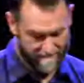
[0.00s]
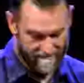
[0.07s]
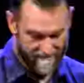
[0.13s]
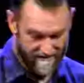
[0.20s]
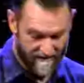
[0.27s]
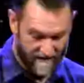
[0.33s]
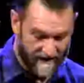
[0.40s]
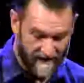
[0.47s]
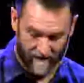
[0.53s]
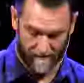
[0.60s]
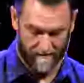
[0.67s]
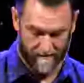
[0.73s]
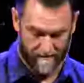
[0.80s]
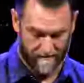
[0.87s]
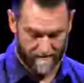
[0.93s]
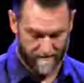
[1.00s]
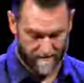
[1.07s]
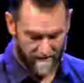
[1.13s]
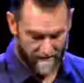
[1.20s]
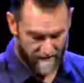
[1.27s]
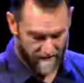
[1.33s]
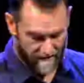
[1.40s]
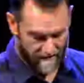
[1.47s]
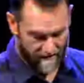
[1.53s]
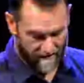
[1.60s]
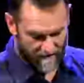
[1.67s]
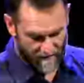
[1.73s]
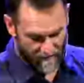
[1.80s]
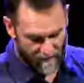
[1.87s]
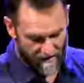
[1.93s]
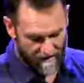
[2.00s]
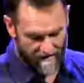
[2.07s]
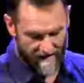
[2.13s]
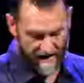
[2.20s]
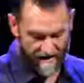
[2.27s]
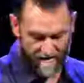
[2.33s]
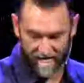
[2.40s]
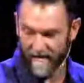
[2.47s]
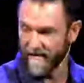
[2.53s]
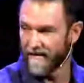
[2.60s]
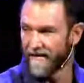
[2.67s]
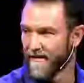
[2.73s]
the leader of the prayer gathering